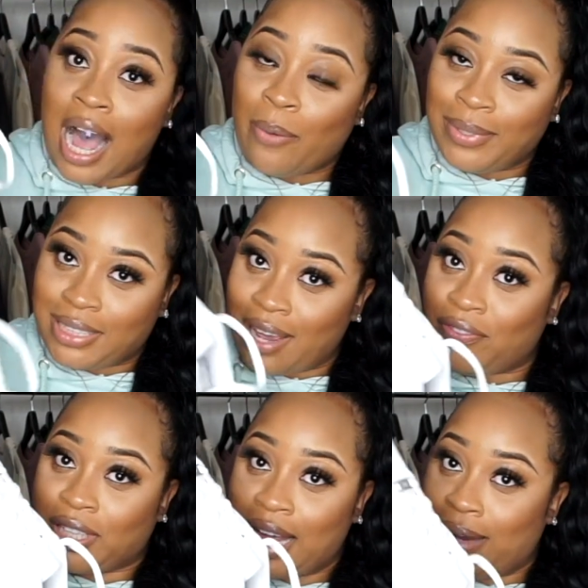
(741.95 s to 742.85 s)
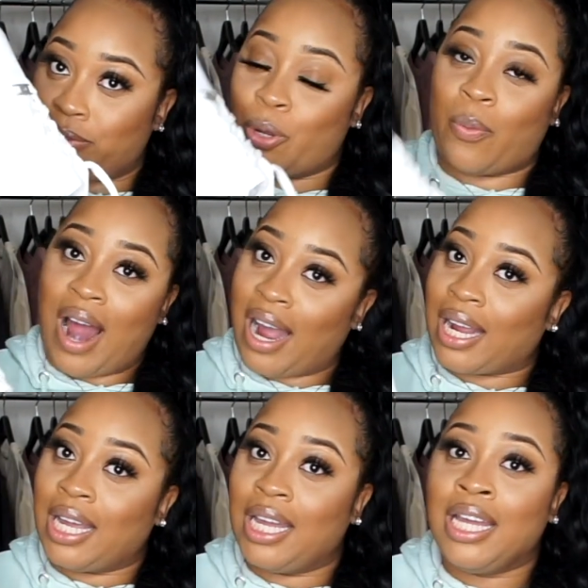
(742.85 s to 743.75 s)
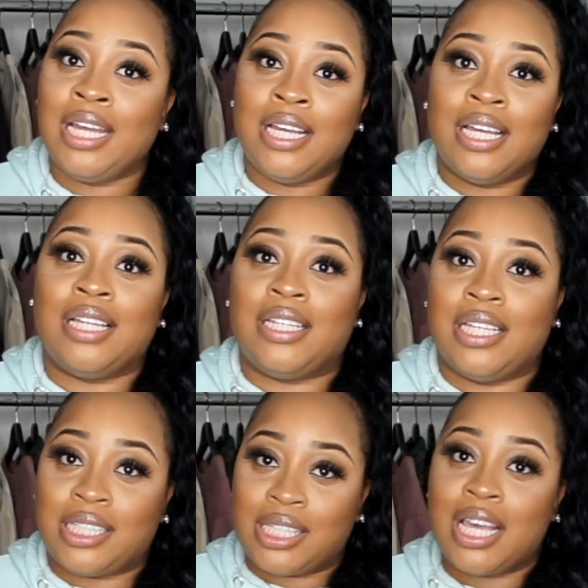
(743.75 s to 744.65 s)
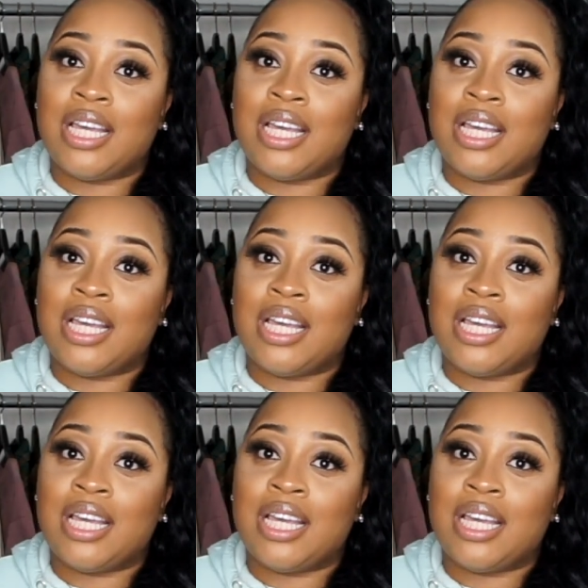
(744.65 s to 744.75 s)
I would definitely have to rock this.